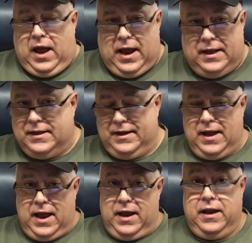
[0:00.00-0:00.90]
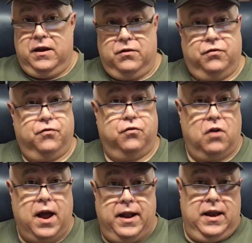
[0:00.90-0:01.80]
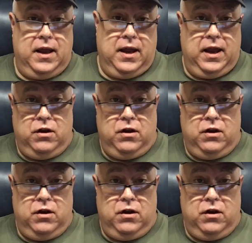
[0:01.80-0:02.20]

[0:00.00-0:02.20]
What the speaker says: And today is Friday,